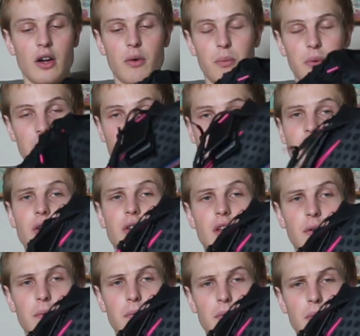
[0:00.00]
with the
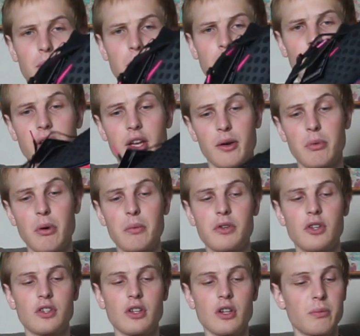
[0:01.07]
low-key market. Probably
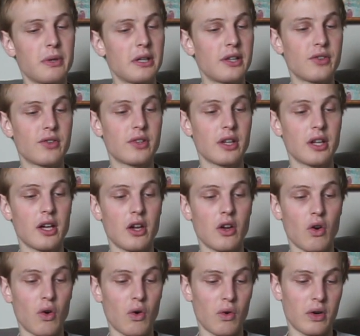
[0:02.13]
just going to be listing
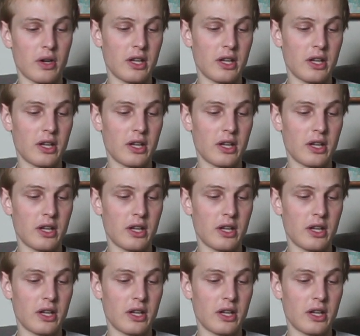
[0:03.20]
it on